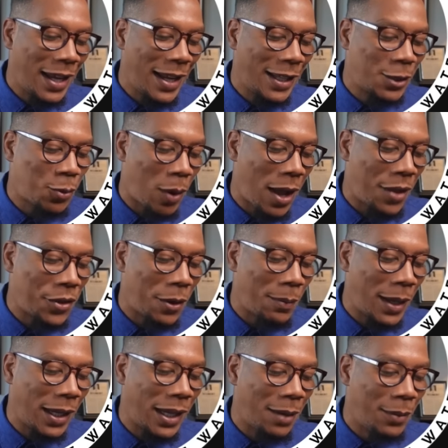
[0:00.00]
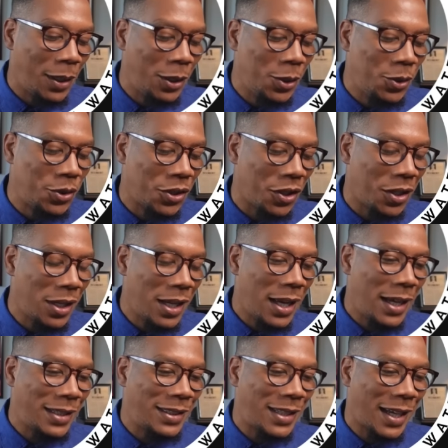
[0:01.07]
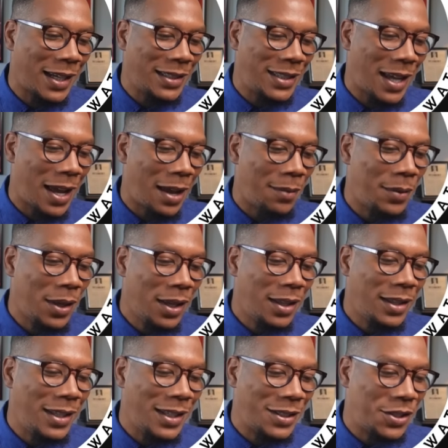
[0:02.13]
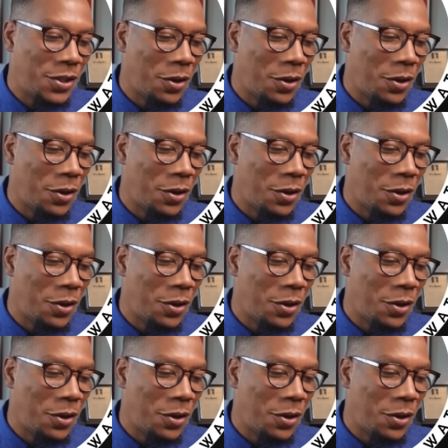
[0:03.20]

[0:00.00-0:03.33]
It's why they'll make him a loser a second time this